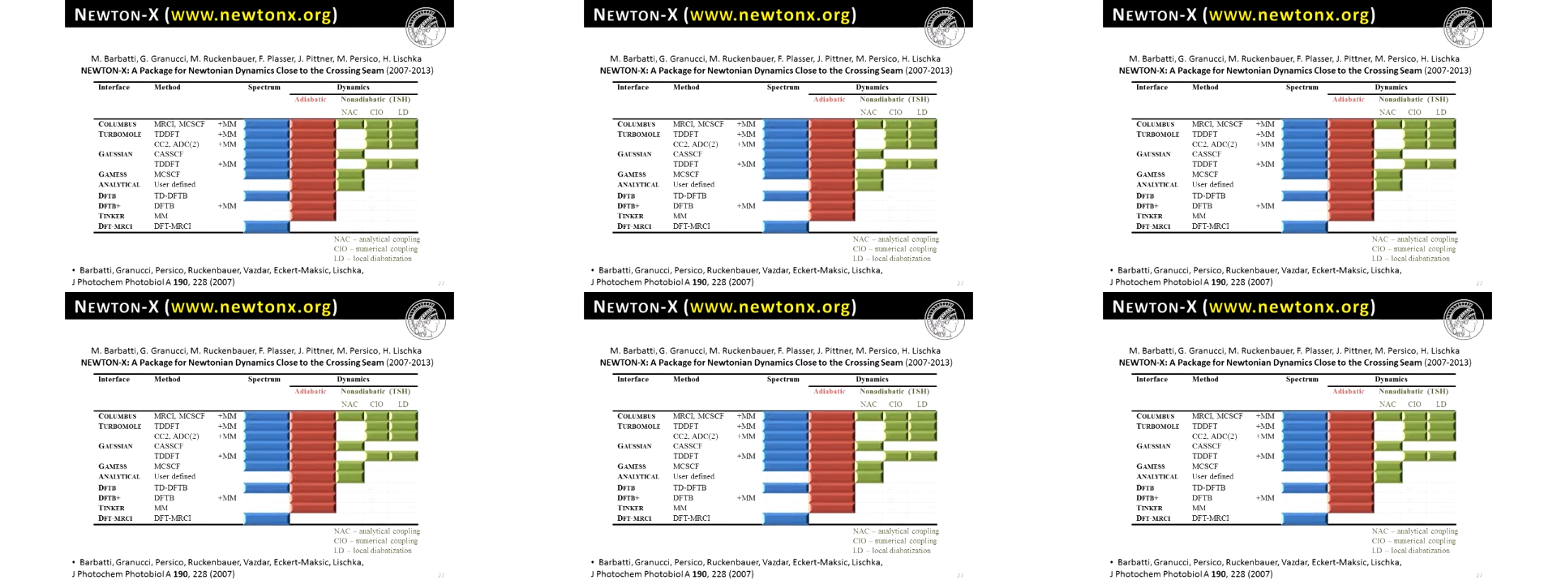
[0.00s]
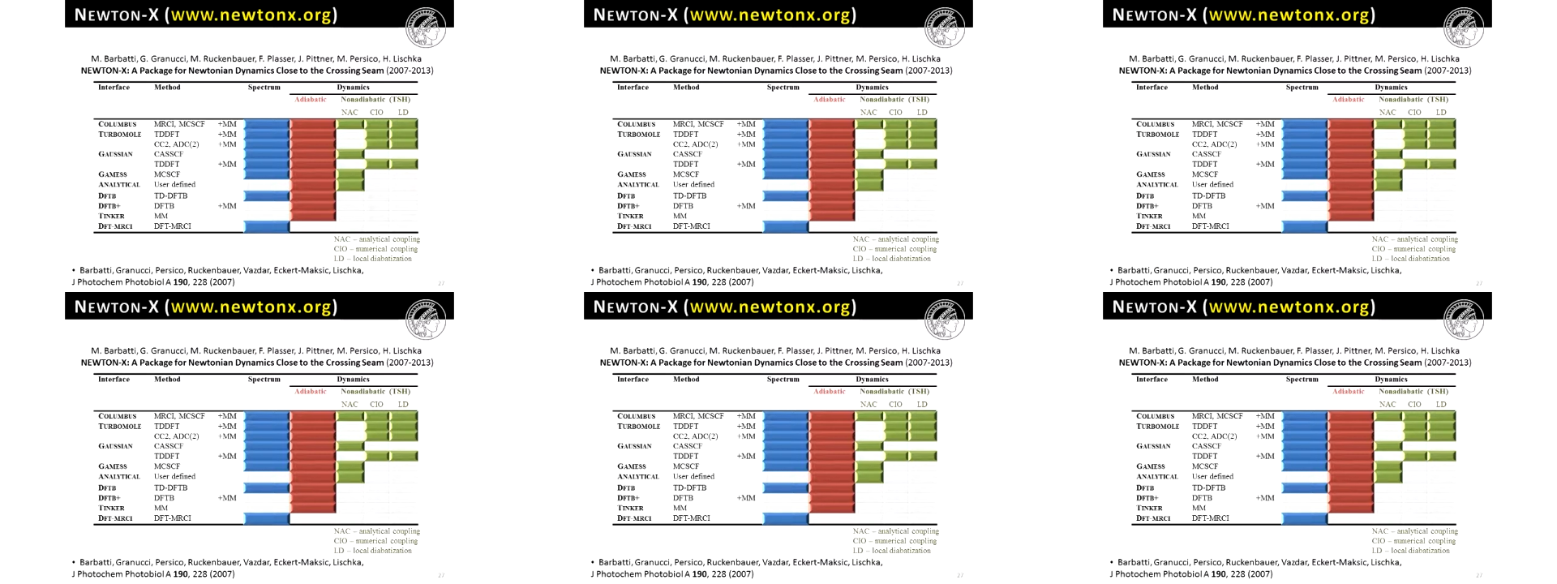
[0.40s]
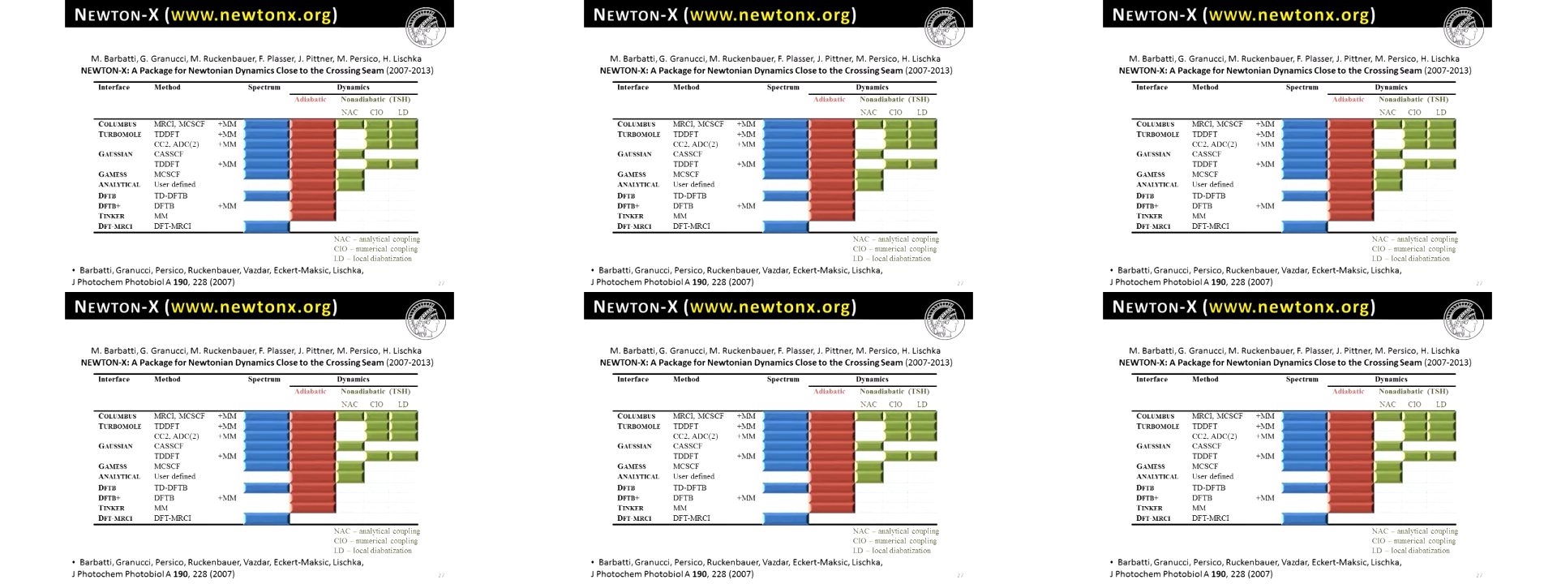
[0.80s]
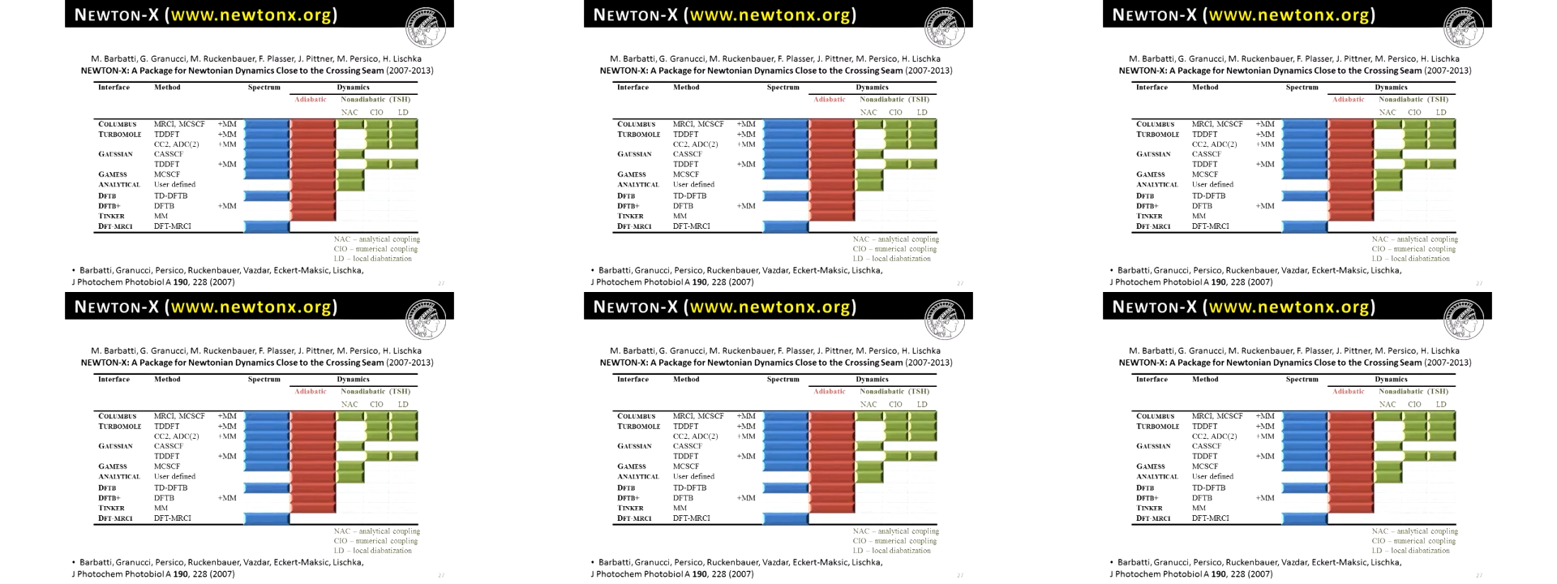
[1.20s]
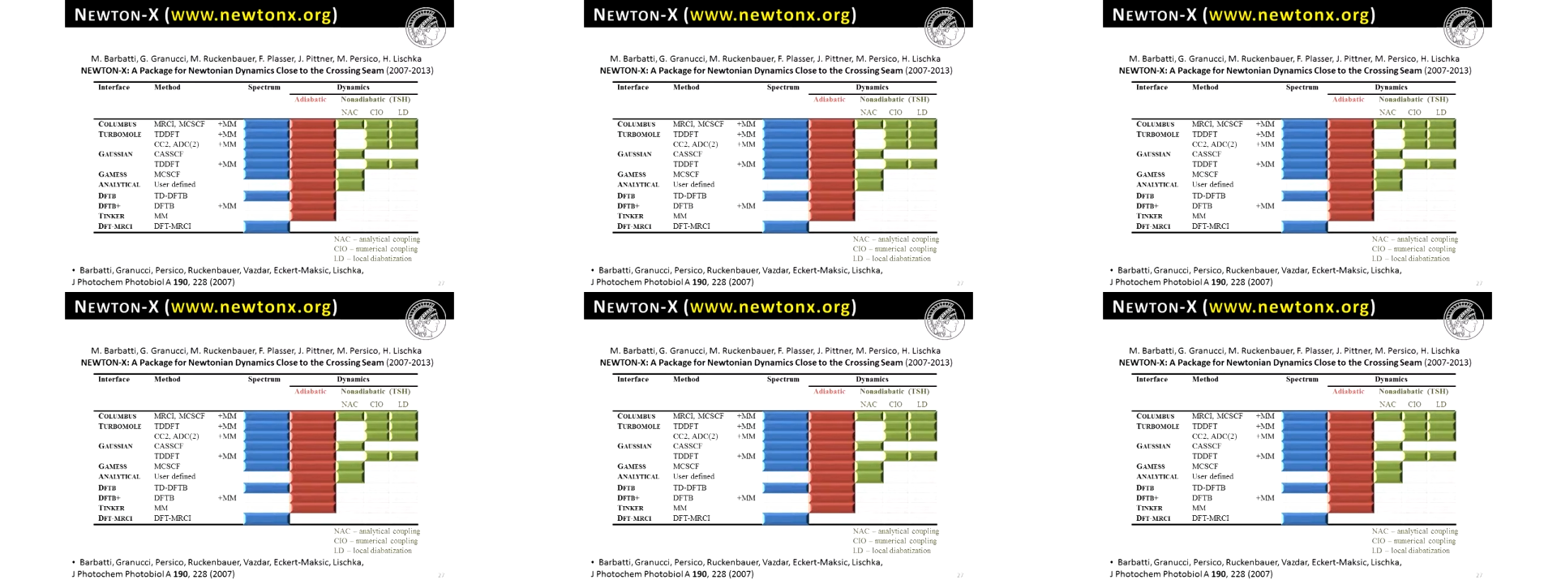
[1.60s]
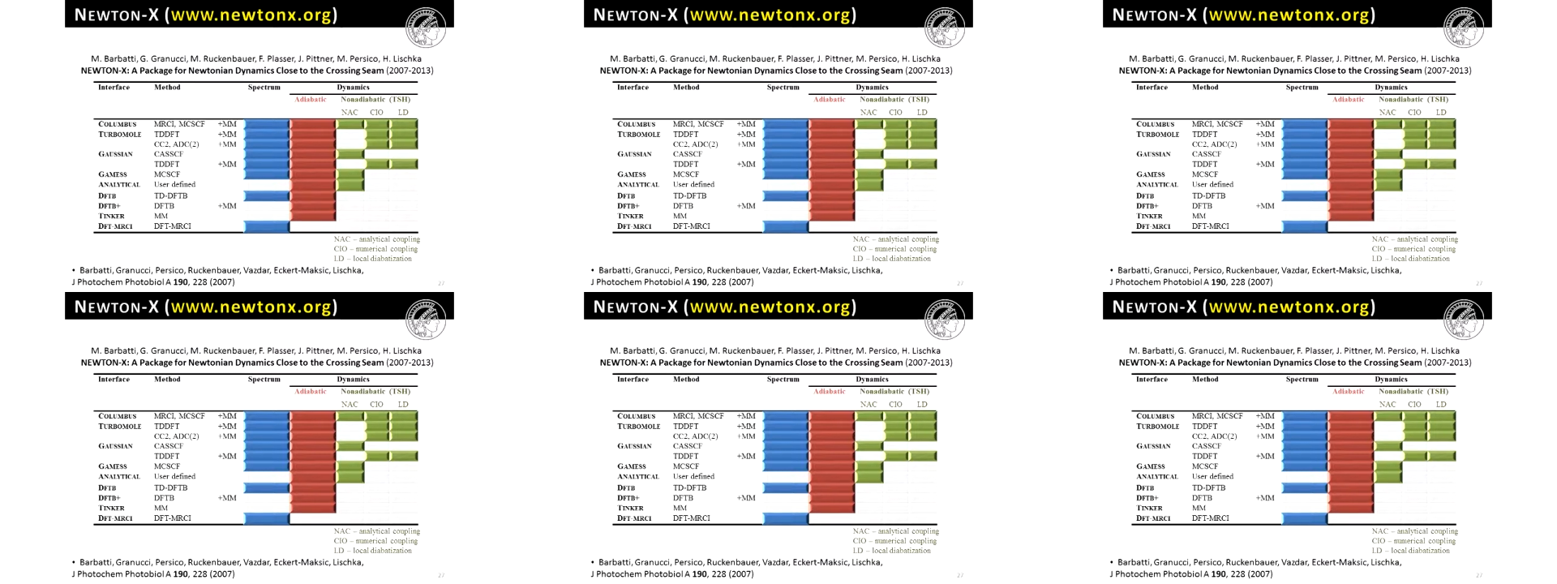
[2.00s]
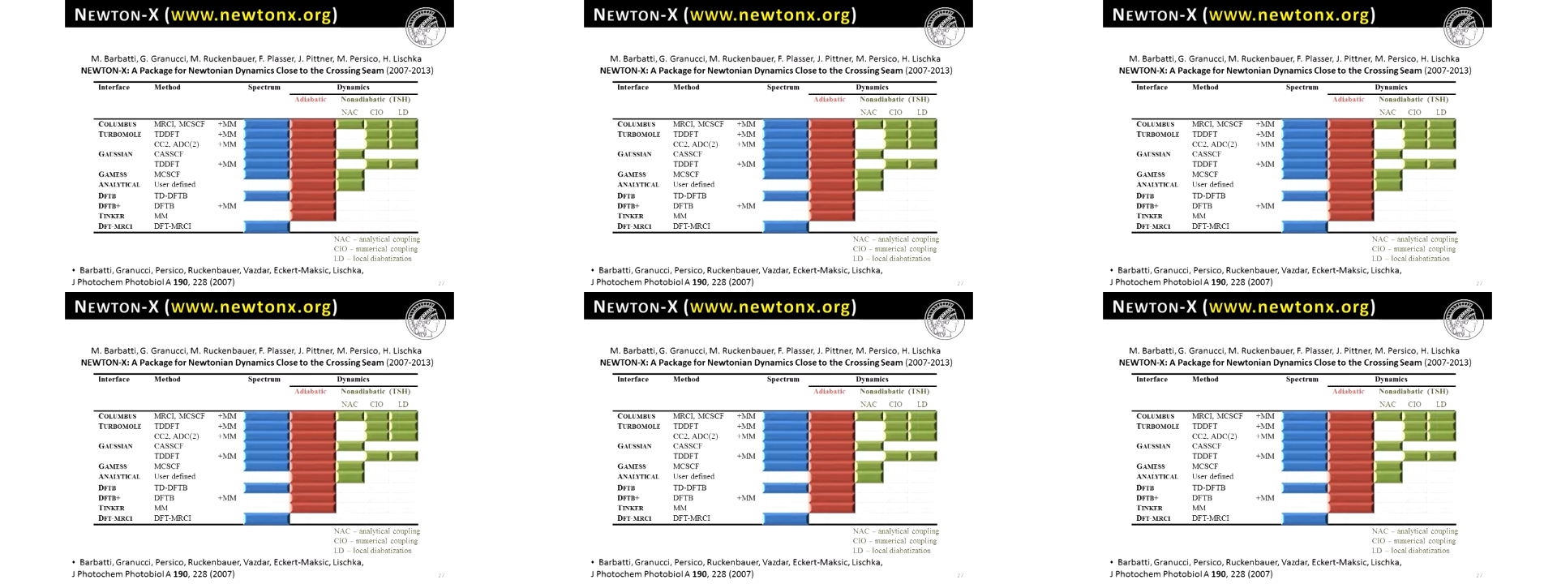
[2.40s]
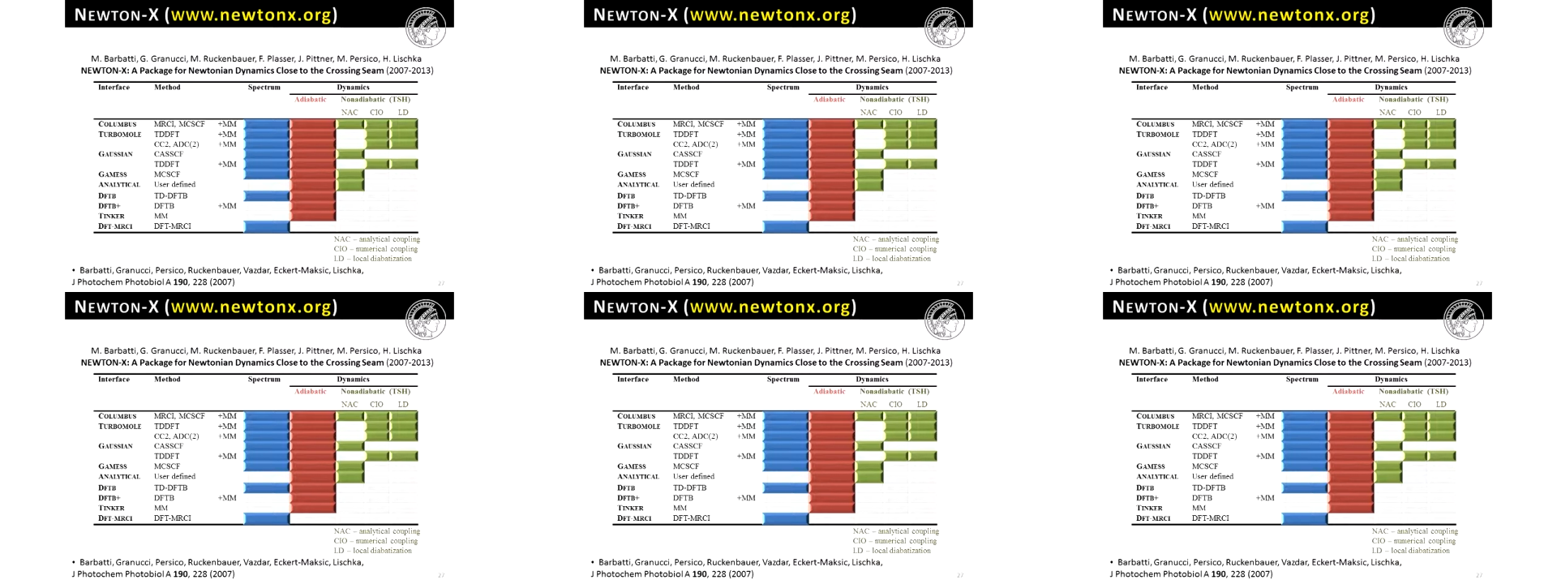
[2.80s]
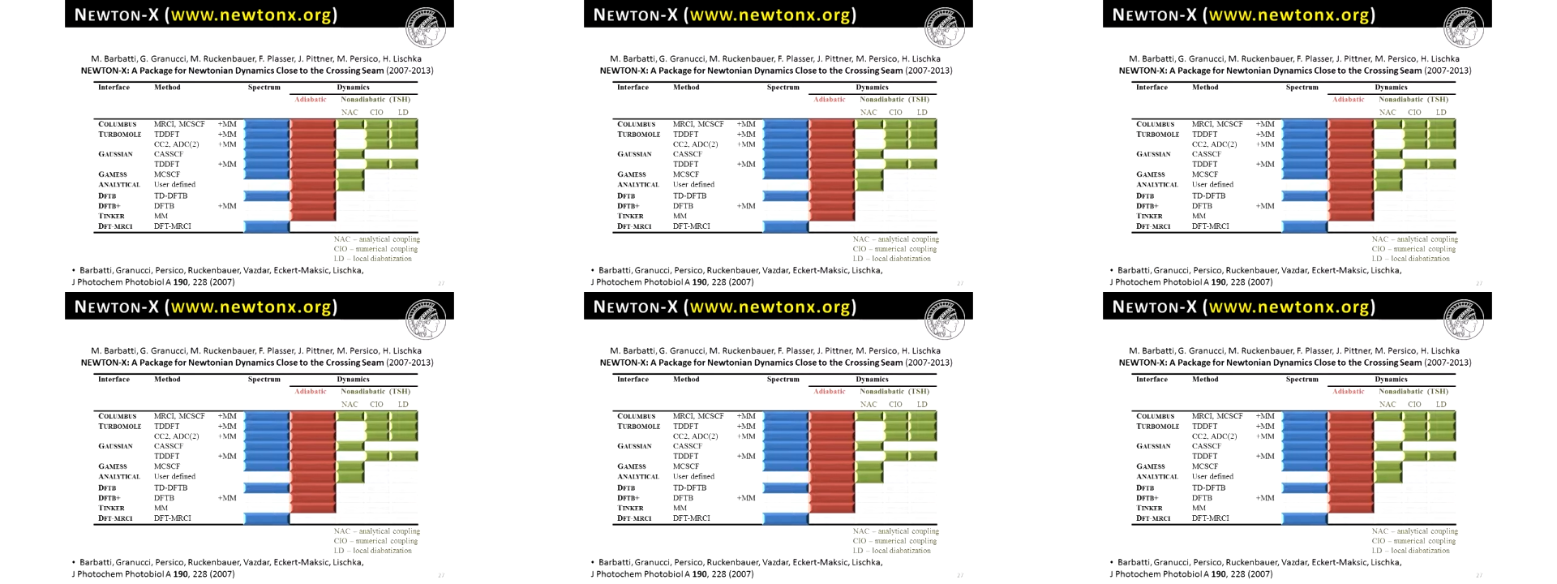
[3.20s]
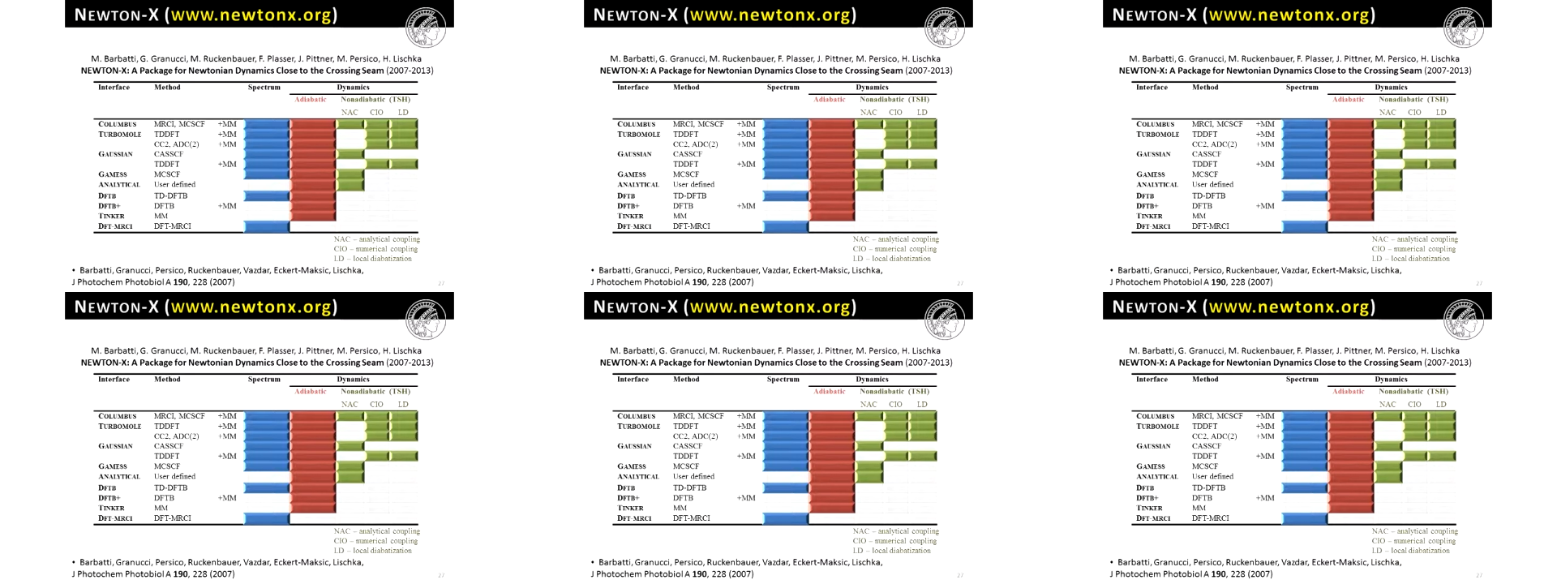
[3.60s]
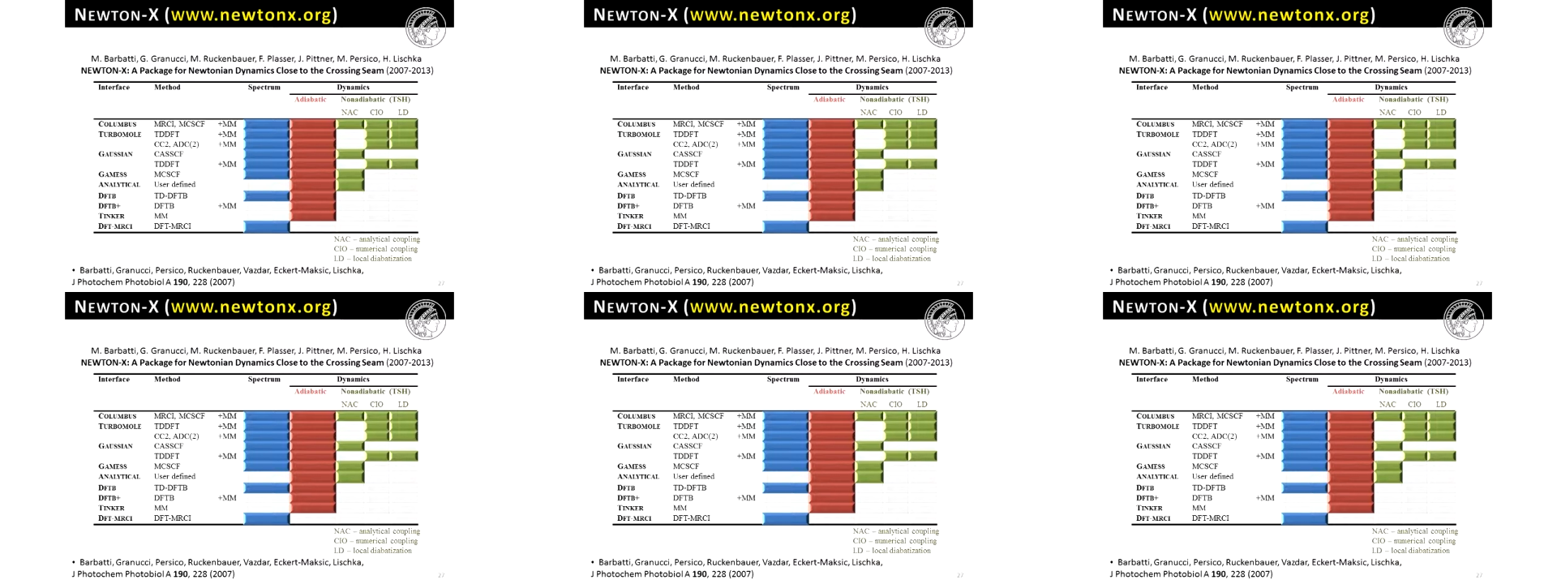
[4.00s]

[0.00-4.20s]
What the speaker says: [unreadable: no face in view]